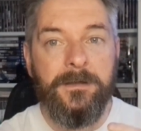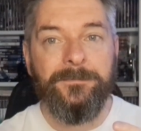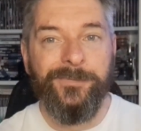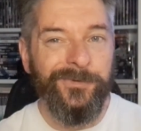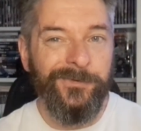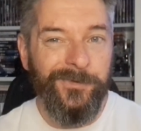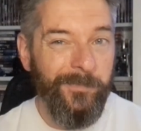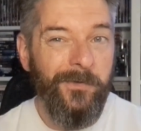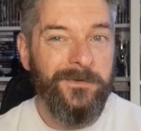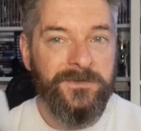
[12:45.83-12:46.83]
but the
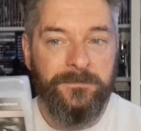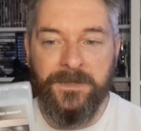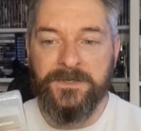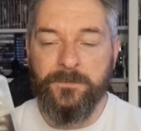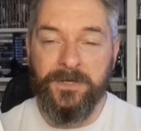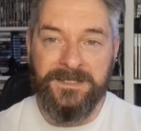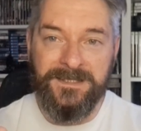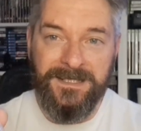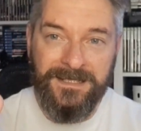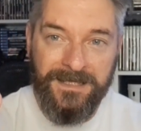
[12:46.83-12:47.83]
bonus with this one
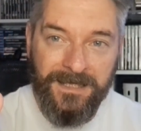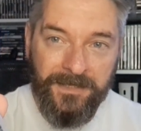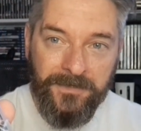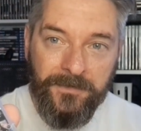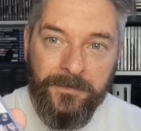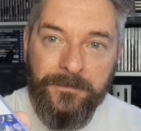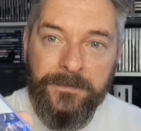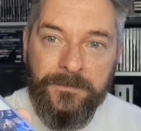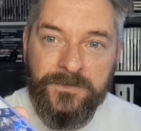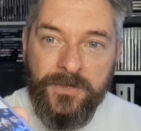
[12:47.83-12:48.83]
is, and I don't know if
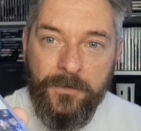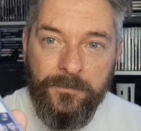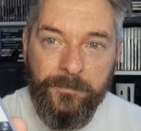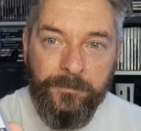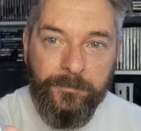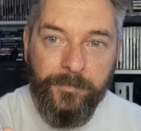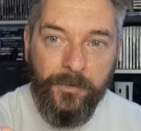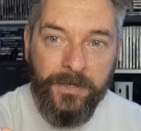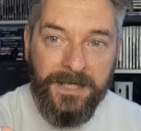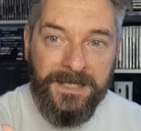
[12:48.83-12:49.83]
it'll show,
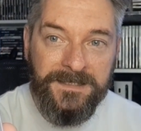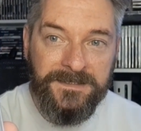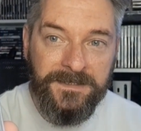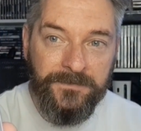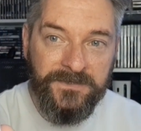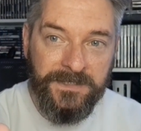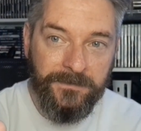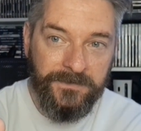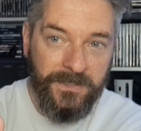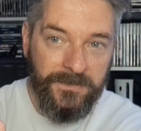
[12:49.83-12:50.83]
but it is still
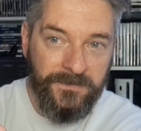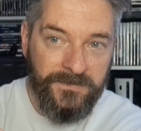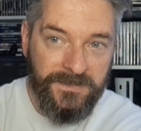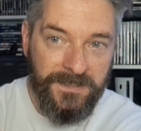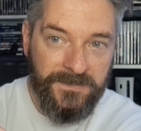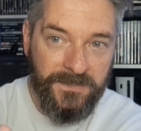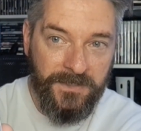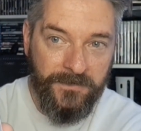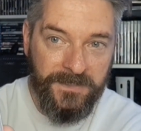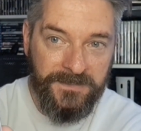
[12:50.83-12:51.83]
sealed. You can just see the
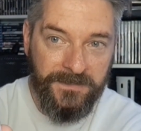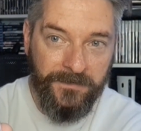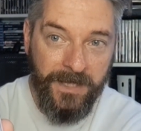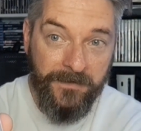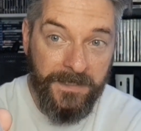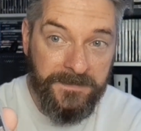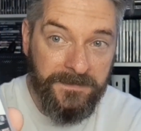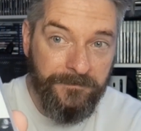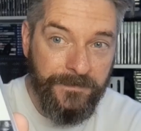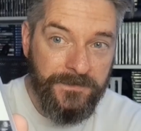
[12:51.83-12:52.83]
security seal there, and it is
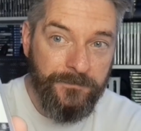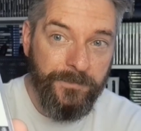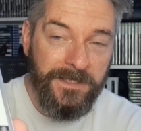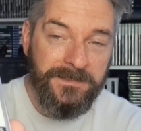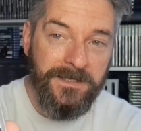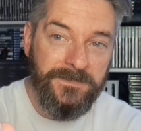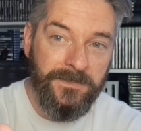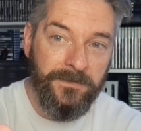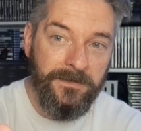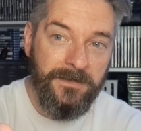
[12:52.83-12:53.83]
an official
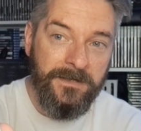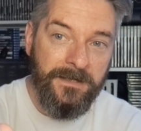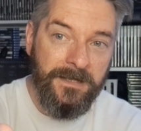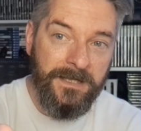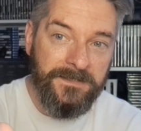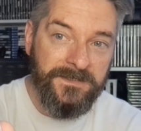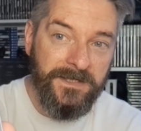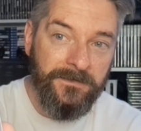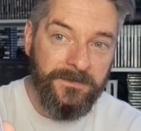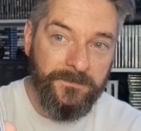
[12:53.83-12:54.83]
PlayStation
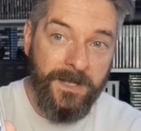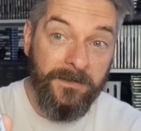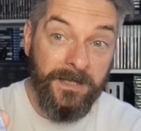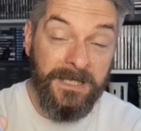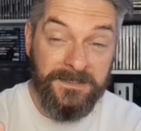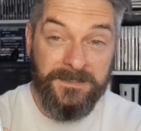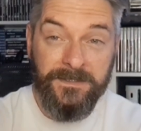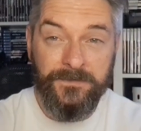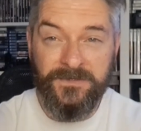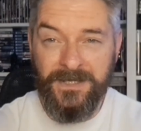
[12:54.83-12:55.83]
seal as well. It's
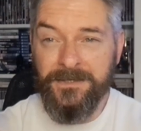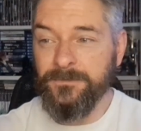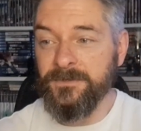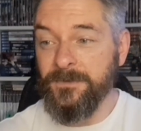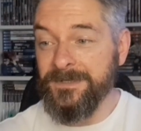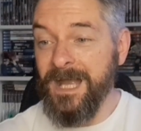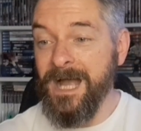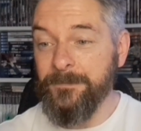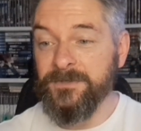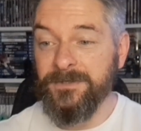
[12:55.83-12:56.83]
still sealed, so it's
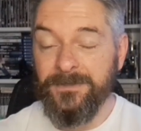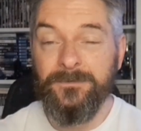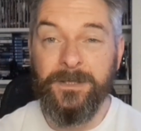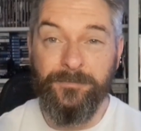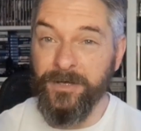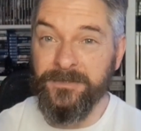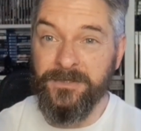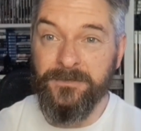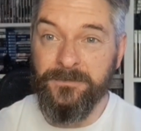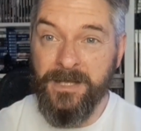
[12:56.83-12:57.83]
absolutely brand
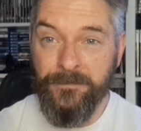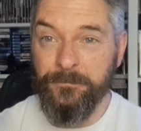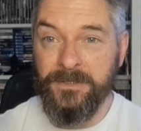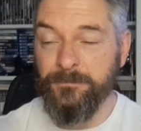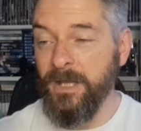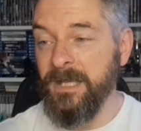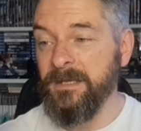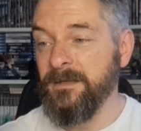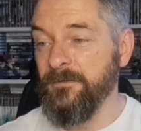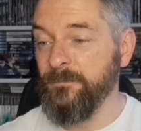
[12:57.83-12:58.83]
new, never been
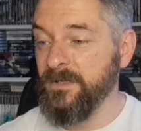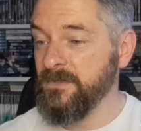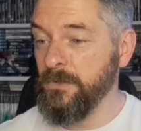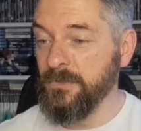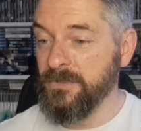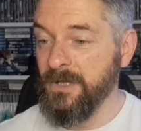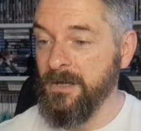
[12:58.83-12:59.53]
played, never been touched.